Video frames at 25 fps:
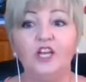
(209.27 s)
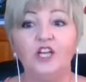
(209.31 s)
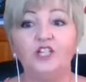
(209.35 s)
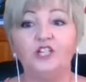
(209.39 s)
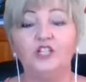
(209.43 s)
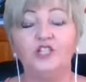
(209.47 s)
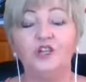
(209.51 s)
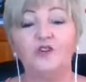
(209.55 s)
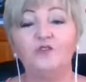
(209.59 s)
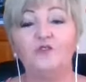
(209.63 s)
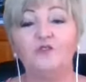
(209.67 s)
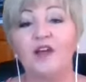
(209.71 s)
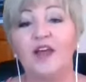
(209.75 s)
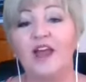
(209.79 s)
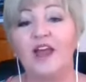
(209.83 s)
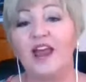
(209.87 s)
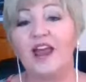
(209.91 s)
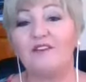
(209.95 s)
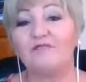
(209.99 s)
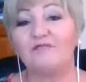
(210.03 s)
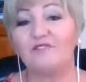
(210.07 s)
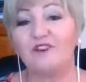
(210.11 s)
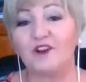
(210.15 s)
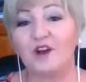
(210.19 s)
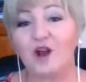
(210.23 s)
So for
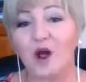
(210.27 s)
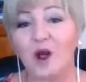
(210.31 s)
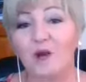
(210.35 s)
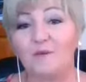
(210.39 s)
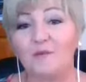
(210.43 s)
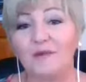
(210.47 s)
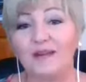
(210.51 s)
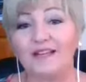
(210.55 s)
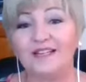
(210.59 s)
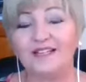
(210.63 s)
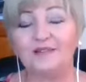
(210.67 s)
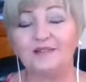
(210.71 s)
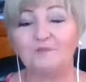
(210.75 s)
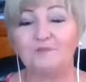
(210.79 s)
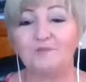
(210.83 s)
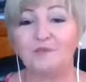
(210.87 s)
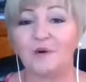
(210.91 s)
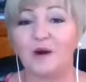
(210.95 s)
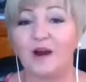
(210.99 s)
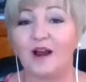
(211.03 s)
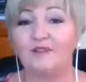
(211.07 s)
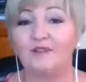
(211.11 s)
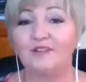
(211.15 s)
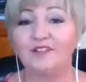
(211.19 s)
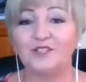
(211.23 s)
every comment,
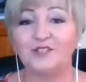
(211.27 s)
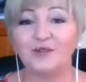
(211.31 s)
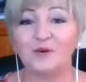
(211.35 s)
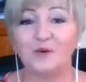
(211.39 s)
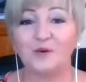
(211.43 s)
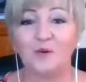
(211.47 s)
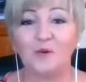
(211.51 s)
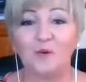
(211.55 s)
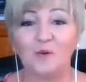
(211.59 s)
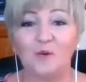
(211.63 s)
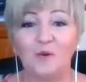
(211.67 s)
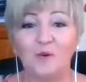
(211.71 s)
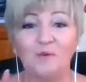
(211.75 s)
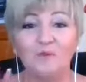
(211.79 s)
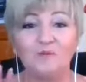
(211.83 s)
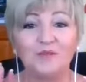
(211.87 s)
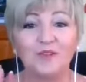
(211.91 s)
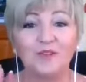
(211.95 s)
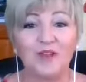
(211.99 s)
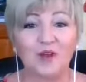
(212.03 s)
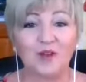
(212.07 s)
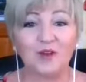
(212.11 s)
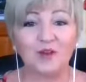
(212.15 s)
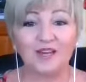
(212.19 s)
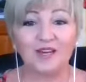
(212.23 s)
private or
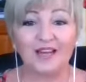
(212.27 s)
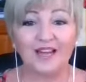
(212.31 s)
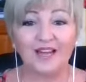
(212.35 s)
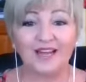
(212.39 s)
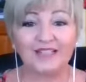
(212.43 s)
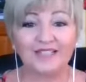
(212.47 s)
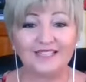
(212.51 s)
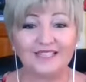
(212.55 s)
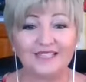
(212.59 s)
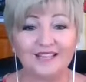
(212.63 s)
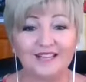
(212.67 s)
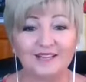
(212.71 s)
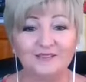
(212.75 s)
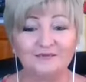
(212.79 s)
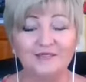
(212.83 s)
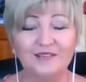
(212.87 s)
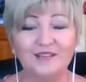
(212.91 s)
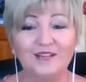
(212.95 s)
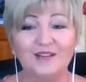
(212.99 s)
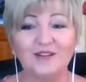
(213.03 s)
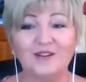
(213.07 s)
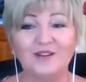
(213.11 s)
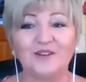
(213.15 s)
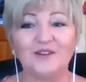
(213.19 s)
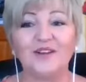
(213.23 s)
online, down
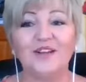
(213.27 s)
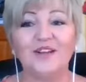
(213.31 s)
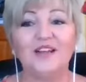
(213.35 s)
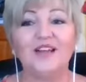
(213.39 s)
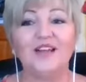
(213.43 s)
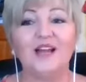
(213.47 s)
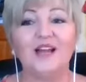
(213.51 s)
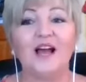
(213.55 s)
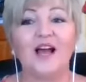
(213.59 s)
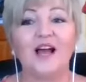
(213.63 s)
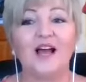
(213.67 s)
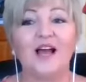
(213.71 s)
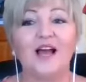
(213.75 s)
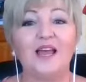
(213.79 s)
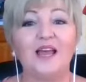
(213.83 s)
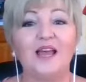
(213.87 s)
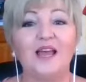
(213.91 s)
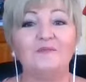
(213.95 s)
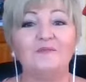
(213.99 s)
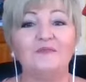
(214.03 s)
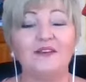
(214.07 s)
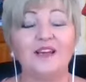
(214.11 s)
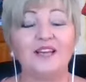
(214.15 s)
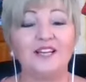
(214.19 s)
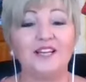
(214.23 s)
below, I
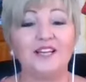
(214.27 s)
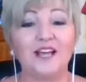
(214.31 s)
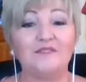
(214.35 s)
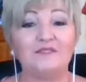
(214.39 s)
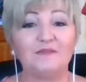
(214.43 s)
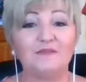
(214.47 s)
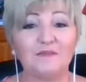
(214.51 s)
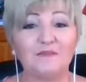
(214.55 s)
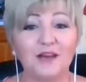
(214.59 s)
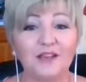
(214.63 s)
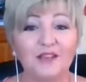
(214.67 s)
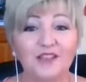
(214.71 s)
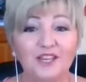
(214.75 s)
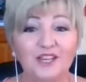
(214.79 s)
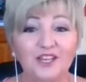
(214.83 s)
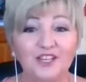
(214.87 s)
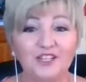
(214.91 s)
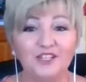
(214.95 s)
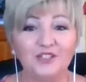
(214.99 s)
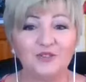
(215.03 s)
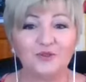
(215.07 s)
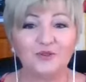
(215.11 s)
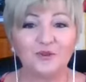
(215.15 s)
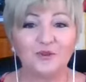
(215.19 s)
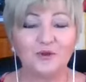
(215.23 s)
am going to have a monthly
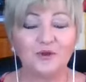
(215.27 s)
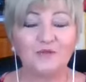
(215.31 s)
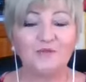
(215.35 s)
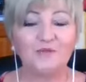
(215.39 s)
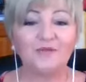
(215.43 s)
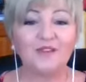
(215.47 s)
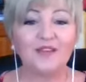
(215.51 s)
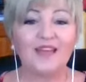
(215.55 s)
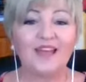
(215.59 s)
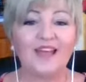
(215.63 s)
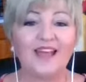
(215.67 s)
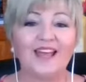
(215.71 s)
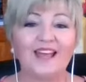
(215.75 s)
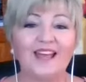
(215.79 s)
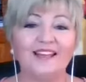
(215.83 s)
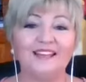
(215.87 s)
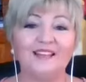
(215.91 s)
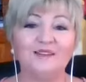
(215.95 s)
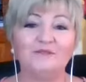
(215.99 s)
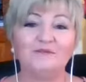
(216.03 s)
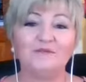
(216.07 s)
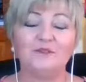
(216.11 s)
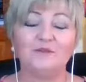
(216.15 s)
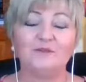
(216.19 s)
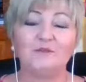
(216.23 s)
draw, and
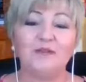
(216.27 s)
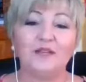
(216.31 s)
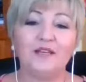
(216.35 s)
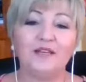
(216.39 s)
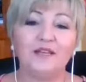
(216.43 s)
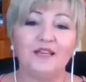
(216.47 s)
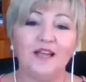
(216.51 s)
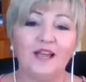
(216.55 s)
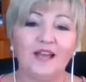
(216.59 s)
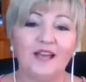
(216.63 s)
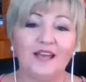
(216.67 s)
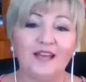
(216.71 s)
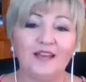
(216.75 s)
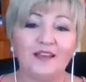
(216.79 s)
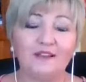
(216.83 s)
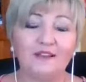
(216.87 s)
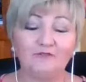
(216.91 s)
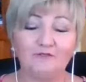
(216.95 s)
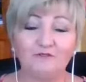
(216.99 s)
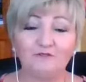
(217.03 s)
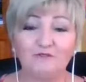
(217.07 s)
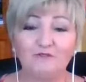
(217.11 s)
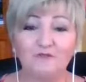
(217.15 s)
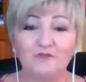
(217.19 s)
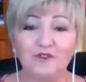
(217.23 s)
there will be a
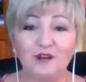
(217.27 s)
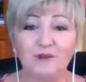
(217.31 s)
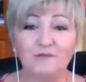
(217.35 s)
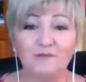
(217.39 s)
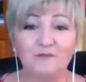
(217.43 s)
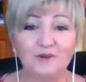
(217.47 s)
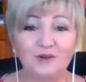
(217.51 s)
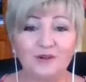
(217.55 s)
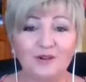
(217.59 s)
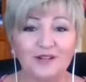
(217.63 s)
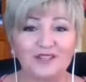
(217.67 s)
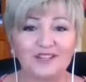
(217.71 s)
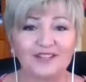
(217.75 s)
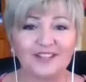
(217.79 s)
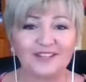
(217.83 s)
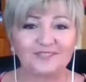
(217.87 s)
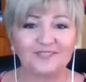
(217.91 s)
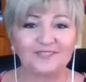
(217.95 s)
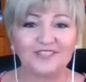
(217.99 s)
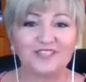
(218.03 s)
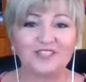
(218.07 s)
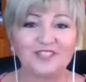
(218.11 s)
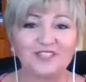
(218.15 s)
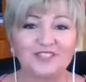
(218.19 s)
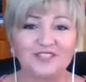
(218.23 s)
free book
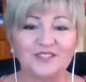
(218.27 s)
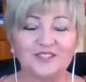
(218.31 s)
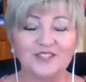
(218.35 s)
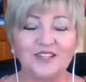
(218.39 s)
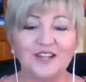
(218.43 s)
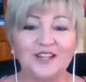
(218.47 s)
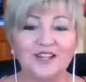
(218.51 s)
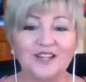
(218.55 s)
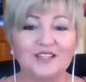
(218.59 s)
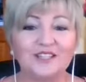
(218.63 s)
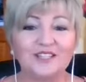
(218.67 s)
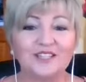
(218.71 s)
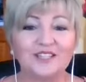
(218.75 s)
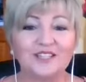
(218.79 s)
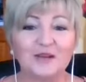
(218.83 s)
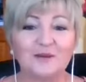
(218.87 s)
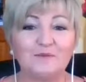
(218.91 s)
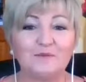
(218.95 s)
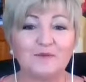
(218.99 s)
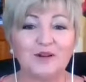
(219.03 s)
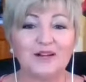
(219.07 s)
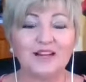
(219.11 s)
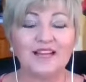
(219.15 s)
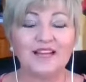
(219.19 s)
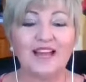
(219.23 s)
given to
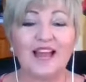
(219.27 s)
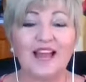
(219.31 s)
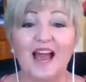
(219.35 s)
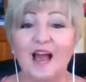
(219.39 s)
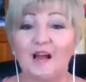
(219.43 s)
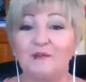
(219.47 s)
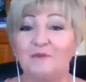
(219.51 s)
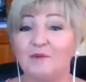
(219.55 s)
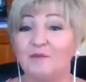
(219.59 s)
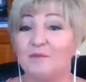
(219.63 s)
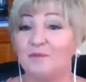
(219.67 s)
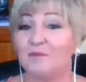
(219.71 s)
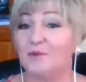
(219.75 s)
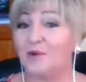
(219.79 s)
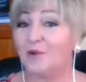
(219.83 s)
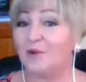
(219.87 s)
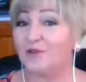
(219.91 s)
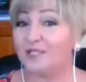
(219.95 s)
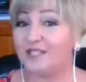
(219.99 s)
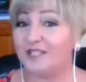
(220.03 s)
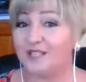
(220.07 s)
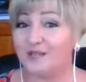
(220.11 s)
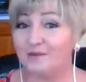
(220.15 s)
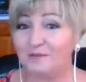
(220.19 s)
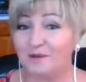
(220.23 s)
somebody. I will
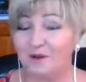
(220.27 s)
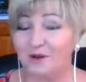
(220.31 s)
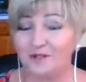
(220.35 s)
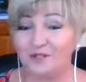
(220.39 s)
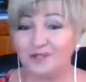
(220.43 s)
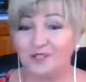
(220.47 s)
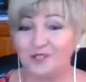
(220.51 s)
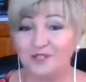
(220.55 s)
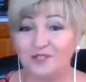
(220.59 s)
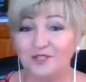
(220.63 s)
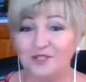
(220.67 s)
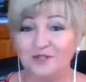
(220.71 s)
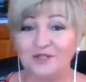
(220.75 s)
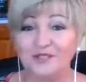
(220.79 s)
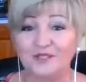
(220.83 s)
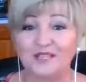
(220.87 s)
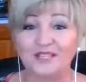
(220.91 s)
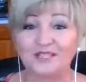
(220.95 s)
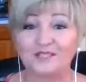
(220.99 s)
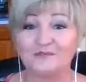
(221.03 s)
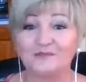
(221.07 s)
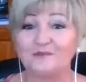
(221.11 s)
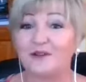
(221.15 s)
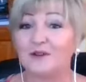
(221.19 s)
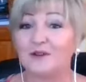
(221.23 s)
personally post it to you.
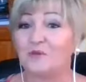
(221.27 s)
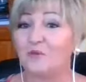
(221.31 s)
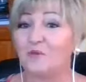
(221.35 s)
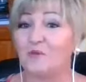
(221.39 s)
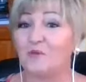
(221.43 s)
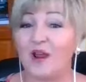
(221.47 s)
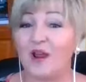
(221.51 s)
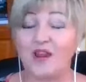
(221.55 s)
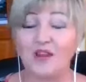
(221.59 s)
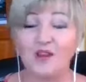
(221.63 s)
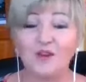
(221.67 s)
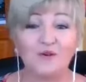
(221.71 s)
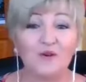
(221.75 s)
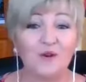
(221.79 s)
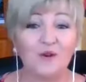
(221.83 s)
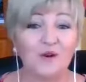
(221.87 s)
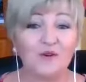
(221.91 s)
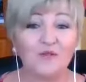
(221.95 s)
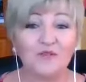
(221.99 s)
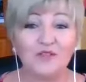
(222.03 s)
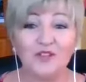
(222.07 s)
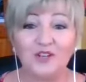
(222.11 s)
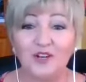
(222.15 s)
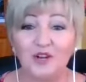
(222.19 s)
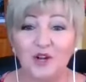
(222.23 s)
Doesn't matter where you are
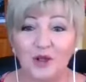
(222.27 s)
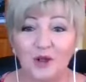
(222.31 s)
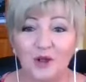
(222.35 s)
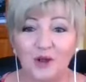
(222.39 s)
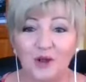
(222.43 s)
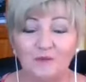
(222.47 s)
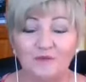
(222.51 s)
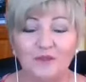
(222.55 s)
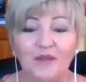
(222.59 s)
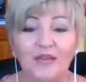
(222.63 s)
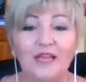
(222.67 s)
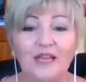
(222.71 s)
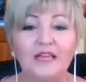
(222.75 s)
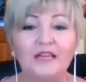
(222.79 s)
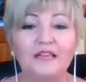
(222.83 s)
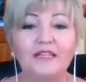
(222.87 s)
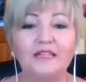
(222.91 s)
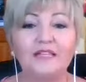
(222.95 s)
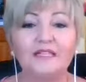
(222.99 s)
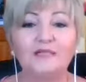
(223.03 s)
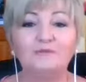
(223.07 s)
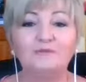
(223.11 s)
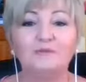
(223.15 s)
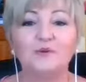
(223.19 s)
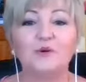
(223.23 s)
on the globe,
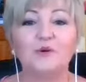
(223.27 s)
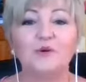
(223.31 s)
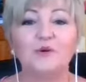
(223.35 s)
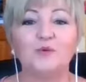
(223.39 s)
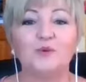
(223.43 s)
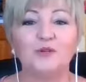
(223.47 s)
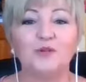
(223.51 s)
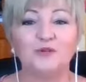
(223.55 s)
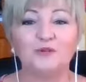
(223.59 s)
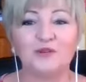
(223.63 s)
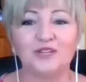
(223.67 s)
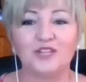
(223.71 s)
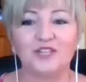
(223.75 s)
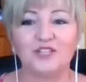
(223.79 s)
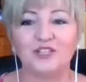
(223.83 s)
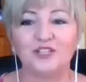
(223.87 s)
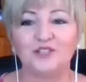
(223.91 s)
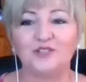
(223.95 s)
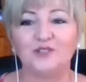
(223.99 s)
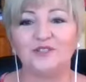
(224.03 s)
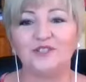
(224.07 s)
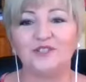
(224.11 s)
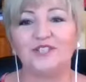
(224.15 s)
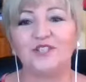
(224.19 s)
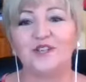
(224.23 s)
this book will reach
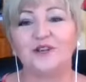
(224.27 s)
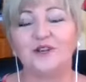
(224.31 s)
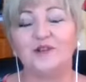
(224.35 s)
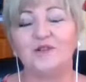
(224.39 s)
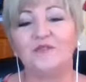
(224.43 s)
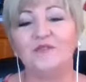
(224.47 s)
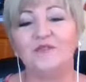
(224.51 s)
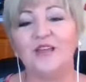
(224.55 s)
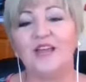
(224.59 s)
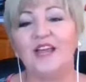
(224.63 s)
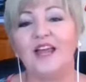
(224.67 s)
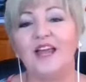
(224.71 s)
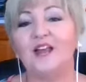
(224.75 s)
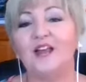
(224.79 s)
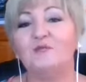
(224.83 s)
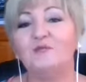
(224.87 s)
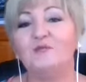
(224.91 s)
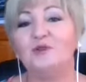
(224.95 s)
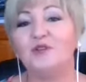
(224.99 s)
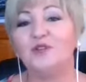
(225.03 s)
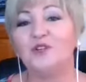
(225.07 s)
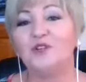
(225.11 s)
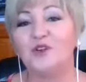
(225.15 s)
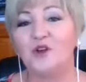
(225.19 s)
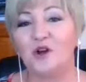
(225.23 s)
you. So it
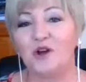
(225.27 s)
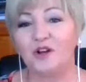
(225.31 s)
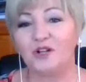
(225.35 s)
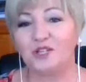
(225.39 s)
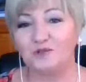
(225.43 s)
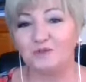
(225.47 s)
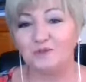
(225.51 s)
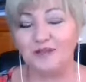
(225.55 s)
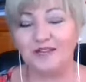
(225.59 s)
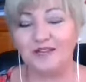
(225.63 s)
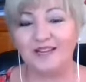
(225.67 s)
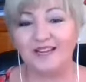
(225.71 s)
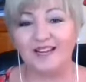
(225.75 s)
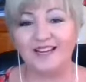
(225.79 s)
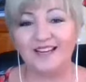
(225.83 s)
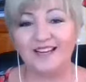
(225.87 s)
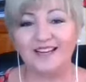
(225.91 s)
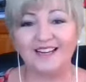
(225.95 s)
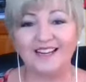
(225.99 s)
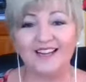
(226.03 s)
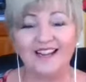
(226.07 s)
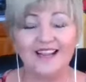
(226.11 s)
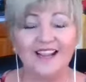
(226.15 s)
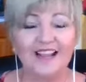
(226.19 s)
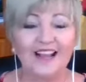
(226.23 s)
will not be
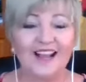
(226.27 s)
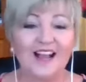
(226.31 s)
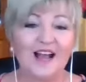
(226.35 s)
an